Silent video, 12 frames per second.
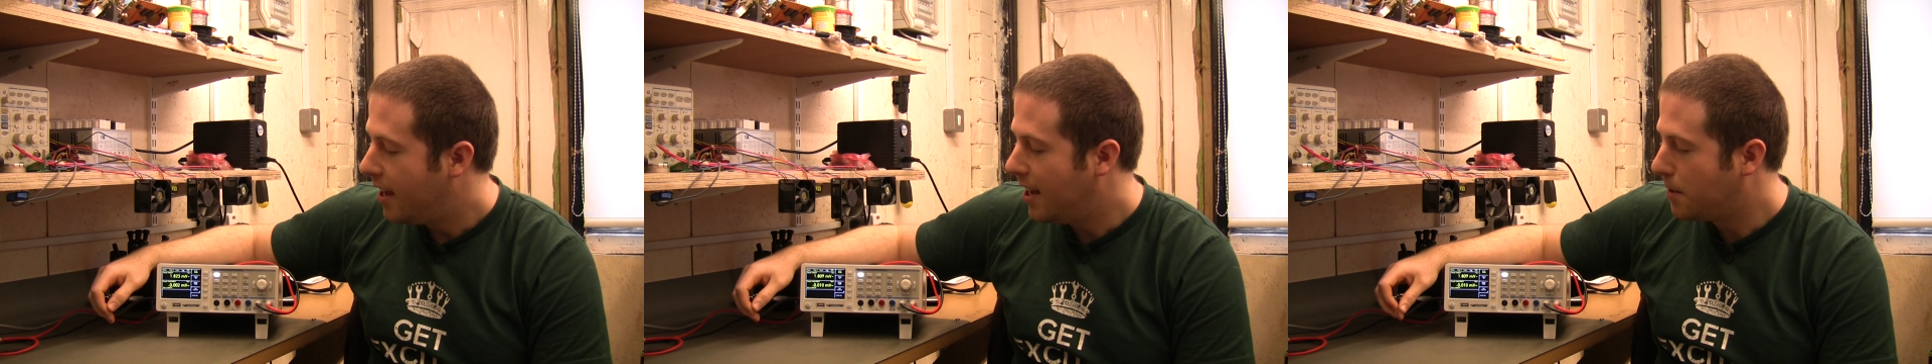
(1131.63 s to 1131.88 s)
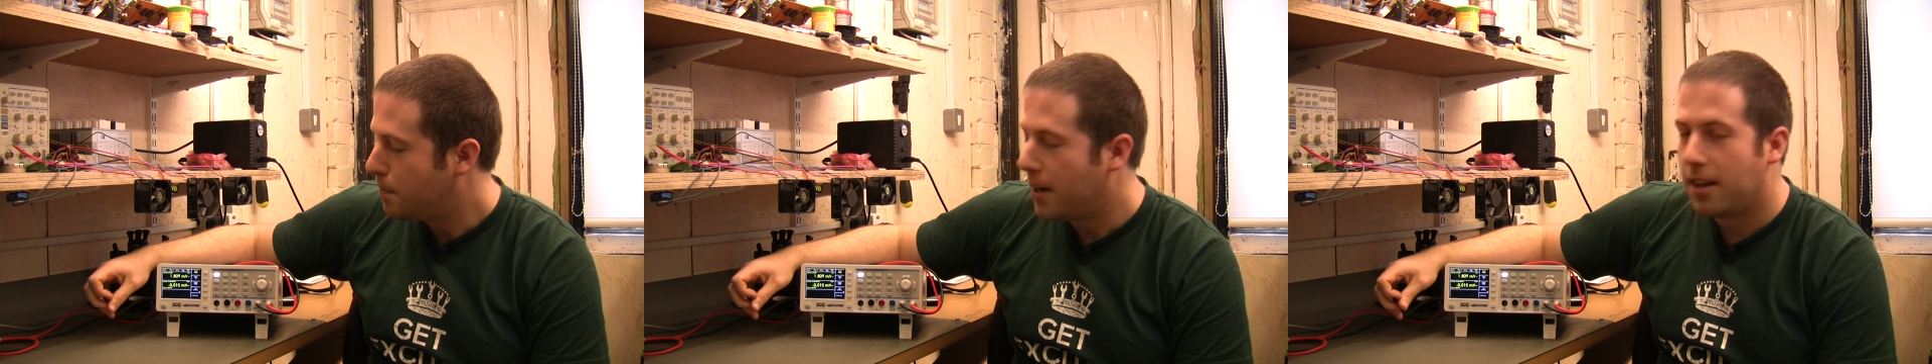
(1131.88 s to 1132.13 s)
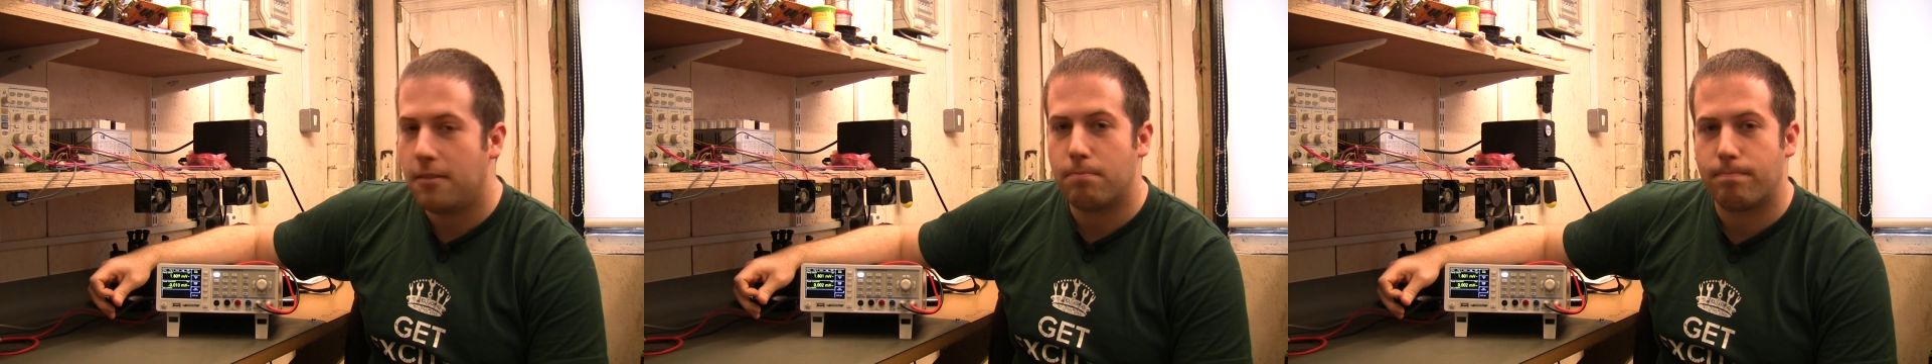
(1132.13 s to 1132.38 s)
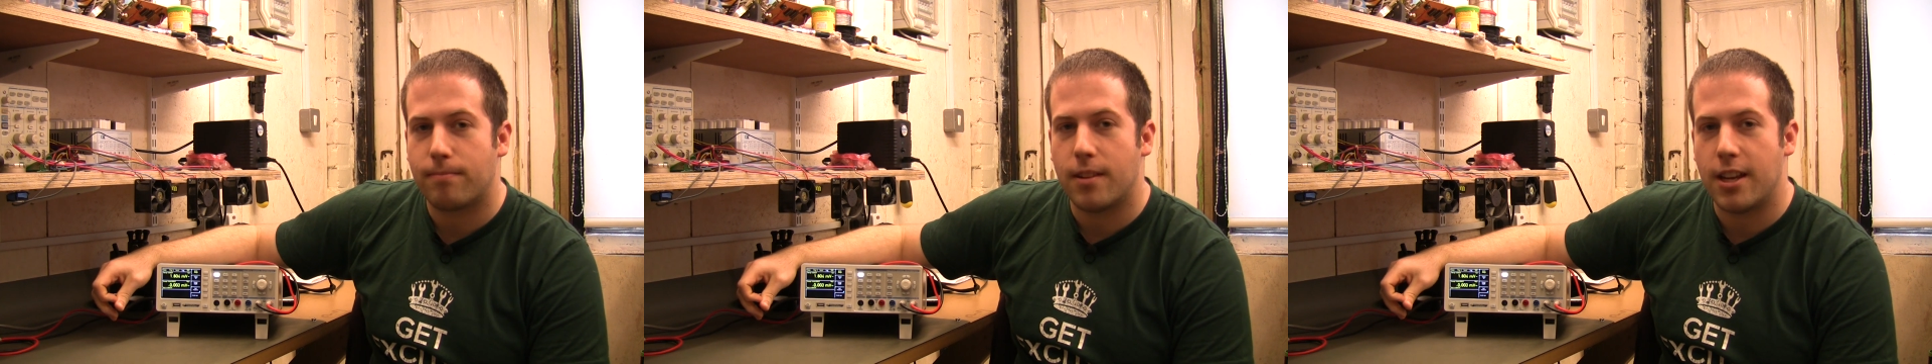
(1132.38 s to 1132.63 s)
It's
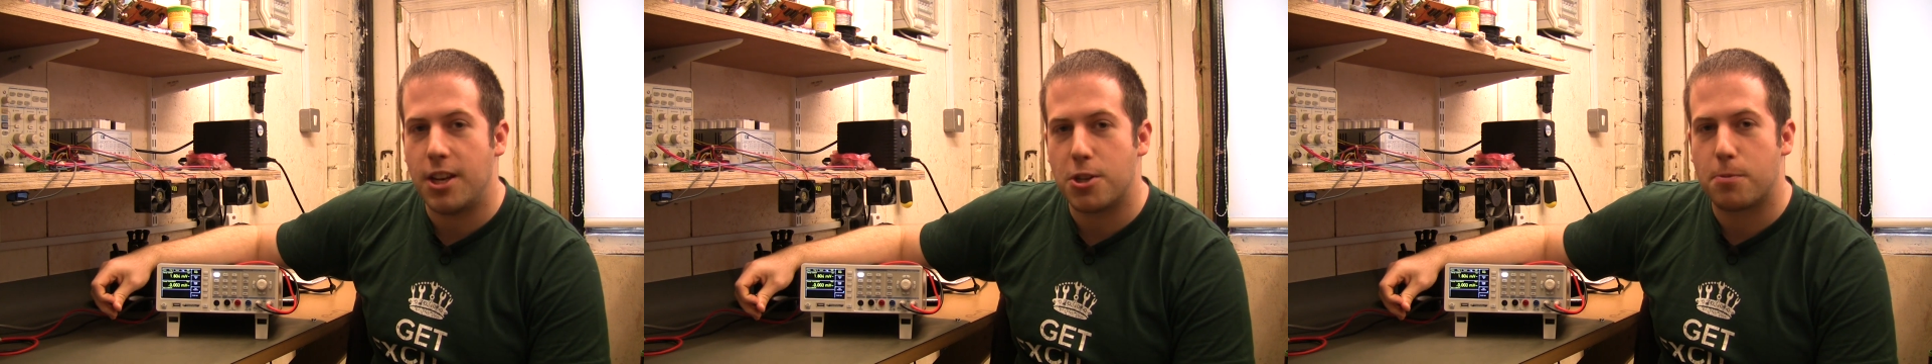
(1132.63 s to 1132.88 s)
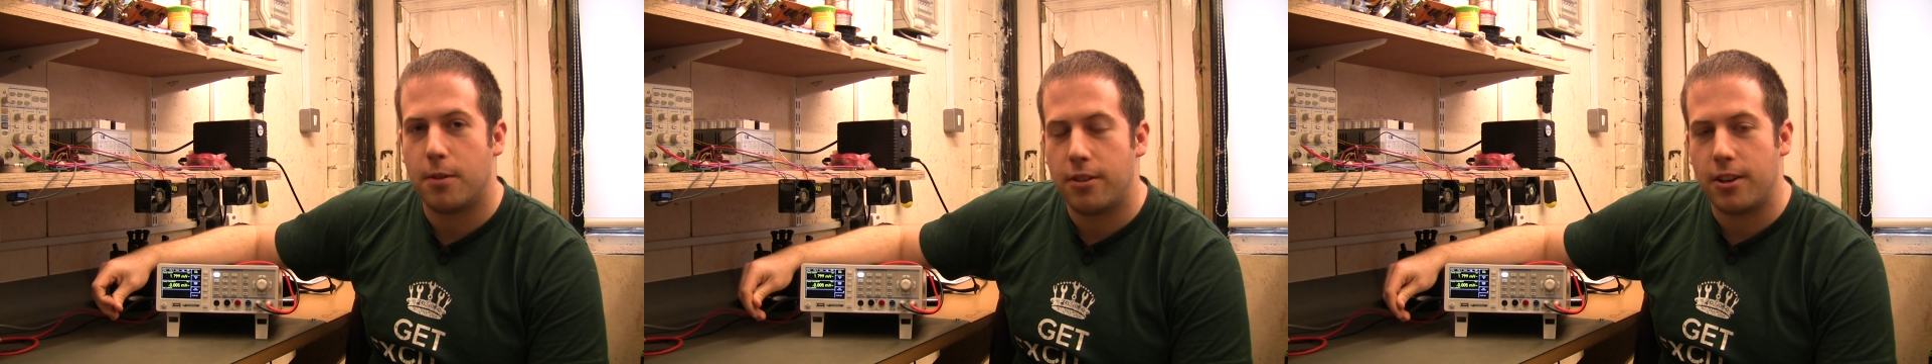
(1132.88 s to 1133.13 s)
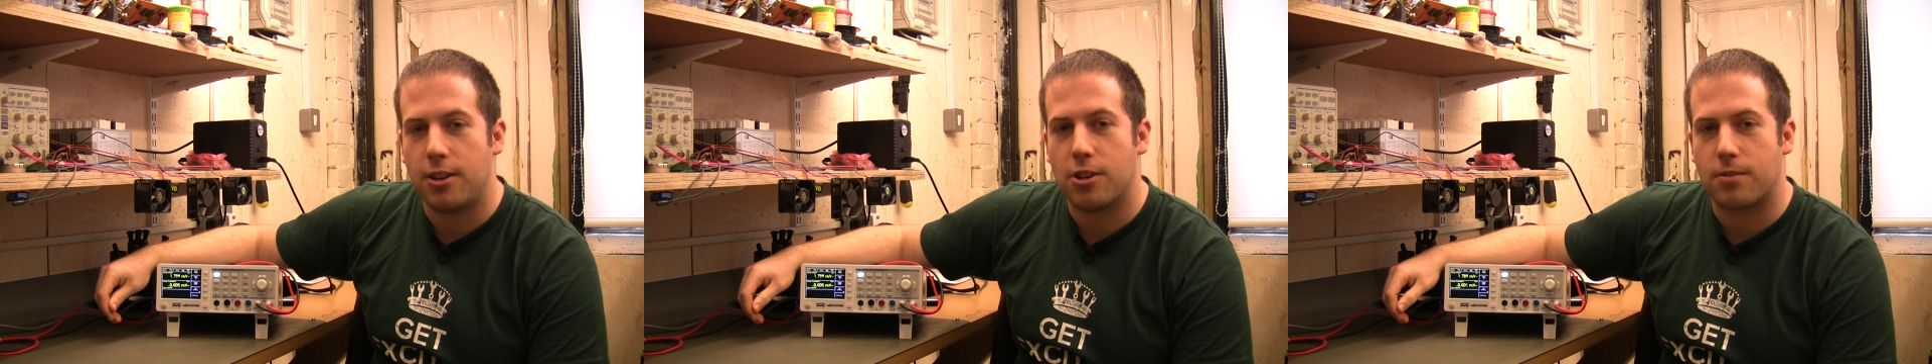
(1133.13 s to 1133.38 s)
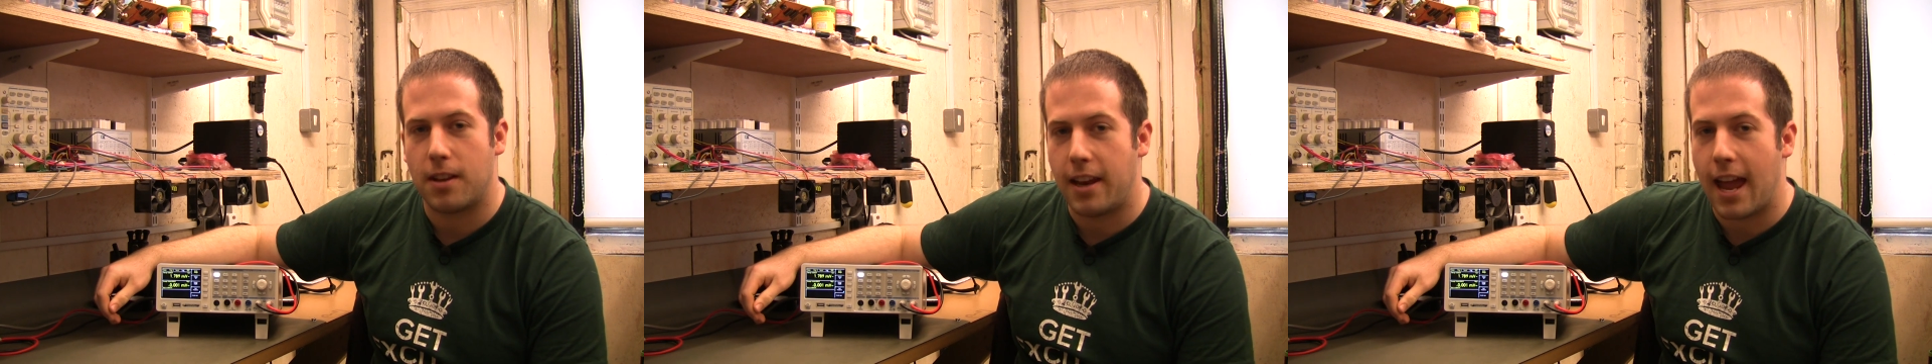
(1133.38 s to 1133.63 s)
been an instrument that you
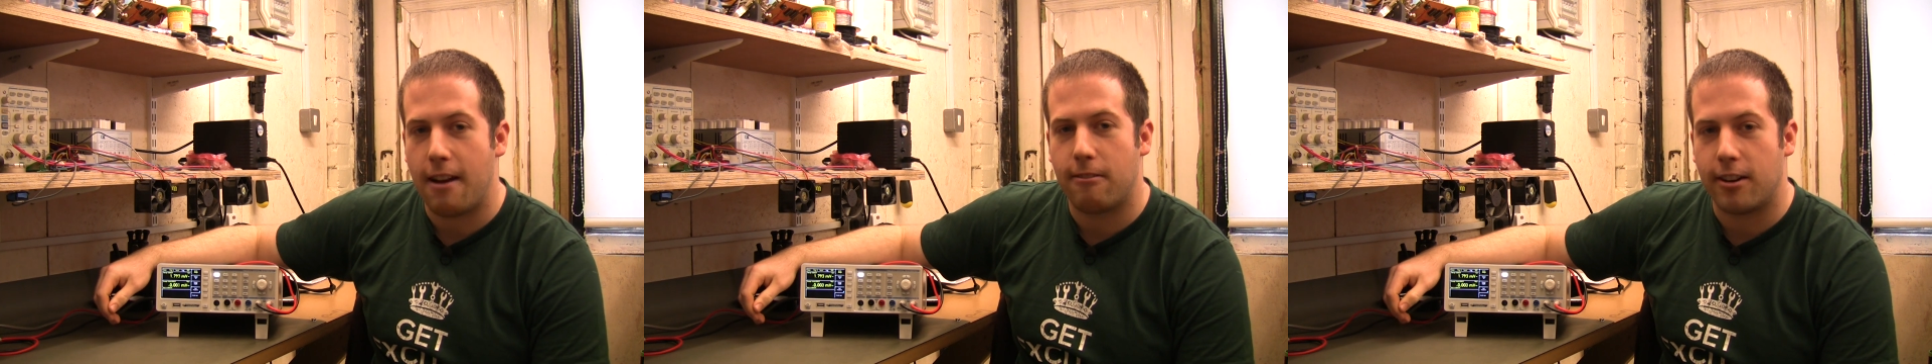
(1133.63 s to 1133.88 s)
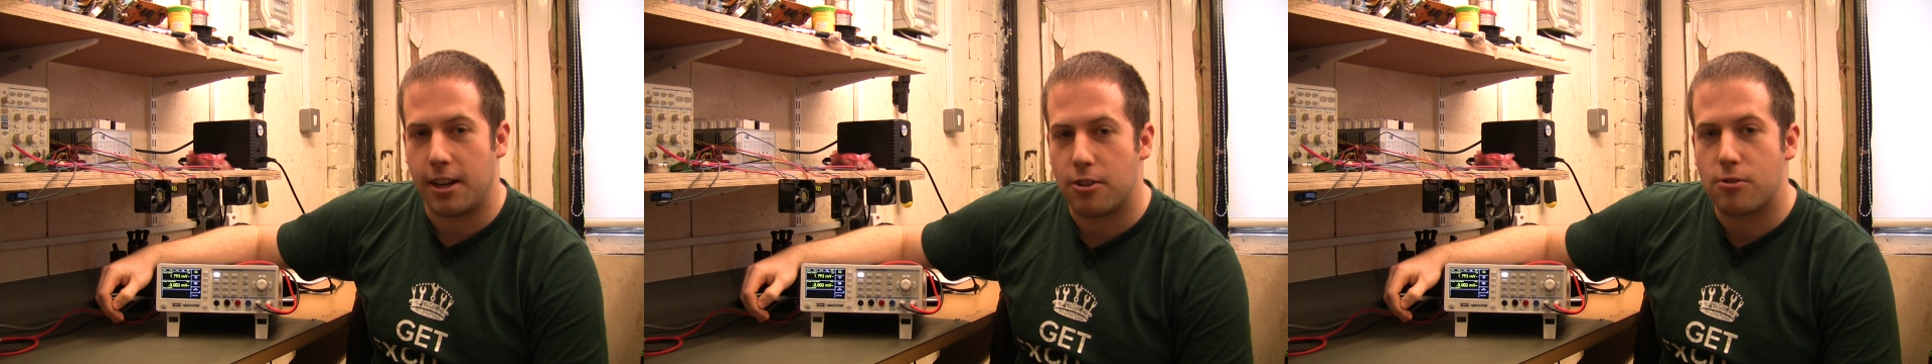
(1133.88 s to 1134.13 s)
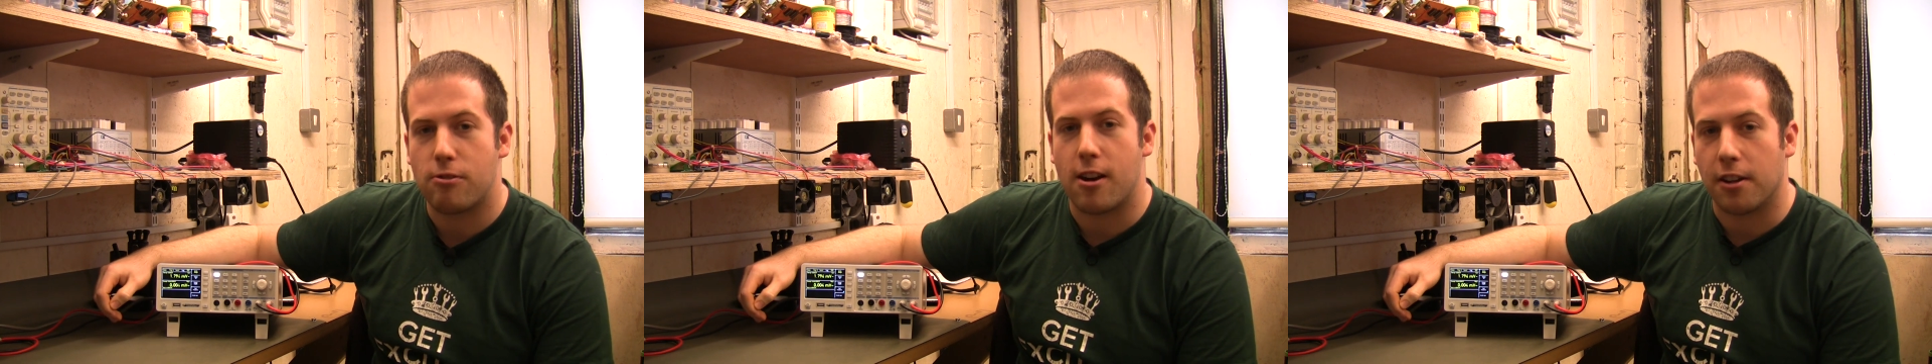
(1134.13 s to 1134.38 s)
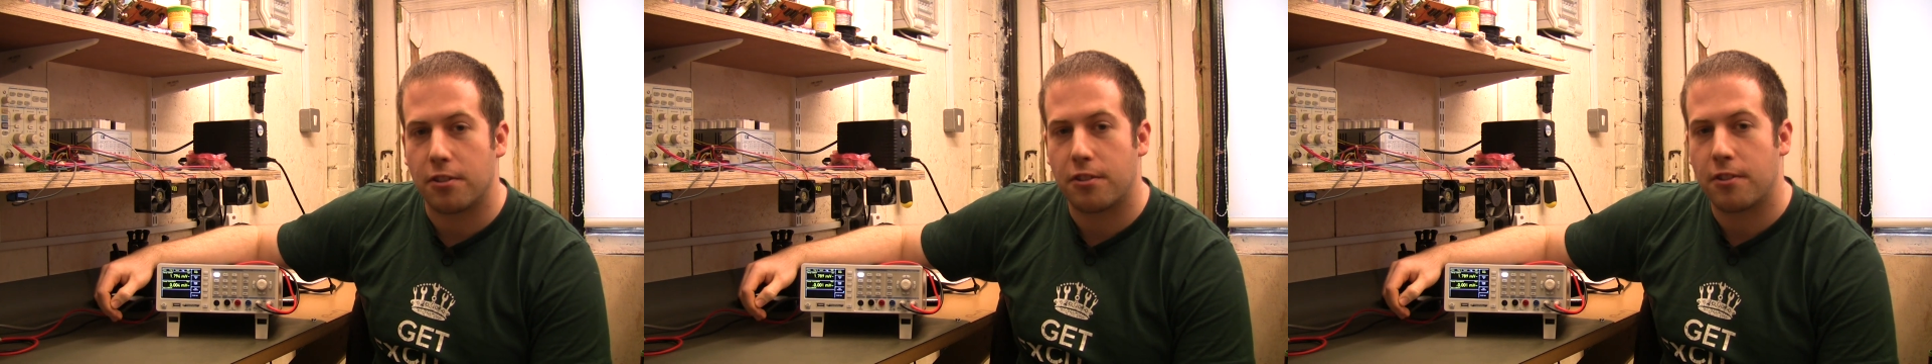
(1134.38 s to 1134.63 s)
just inherently
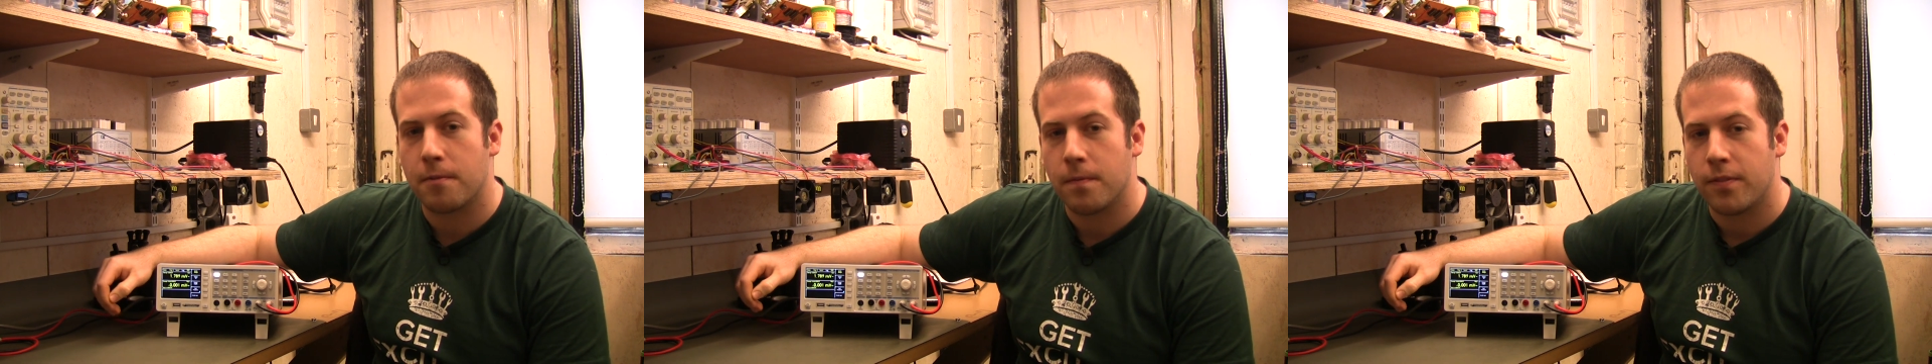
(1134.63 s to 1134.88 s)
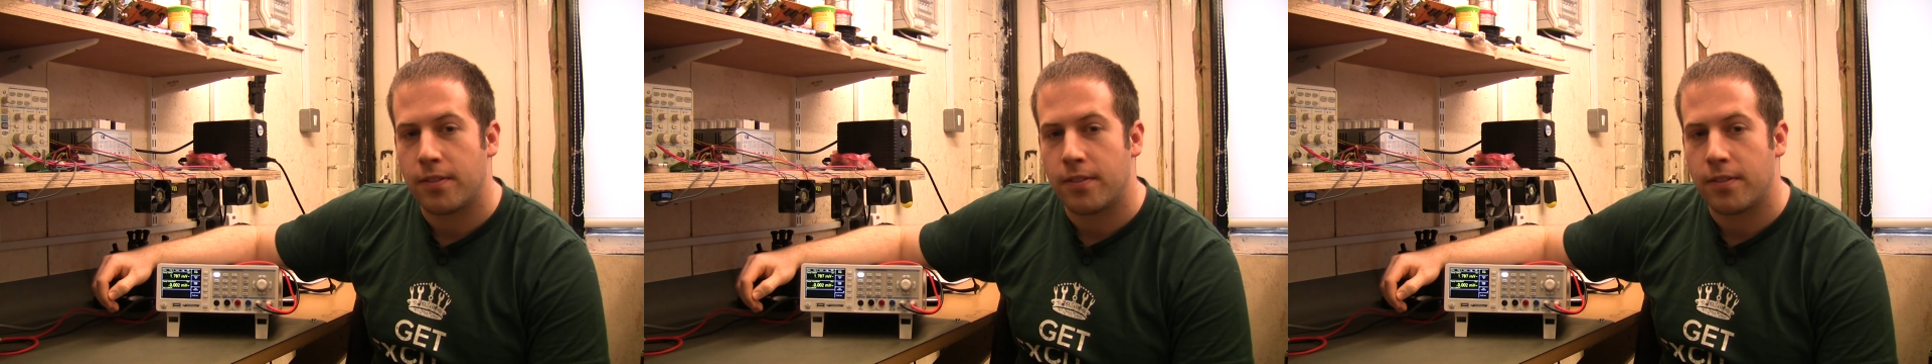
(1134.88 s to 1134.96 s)
trust.